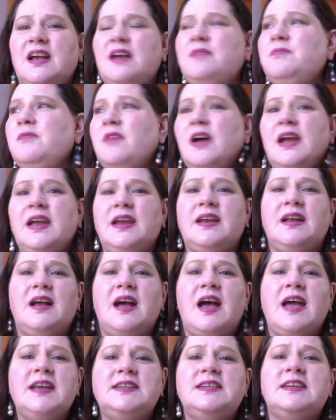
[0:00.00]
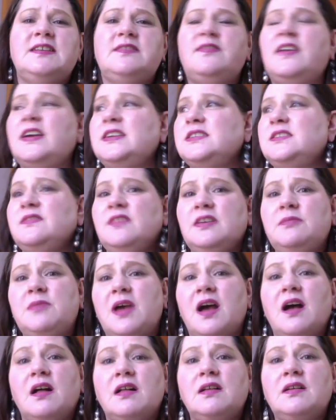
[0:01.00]
I'm white. I identify as
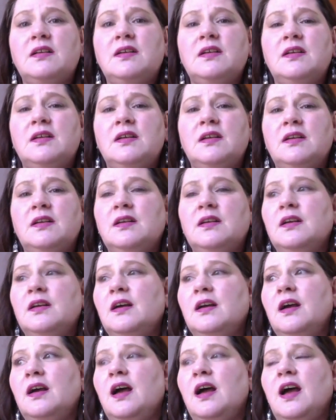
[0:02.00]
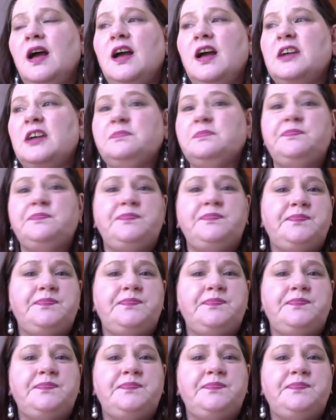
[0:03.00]
female. Um,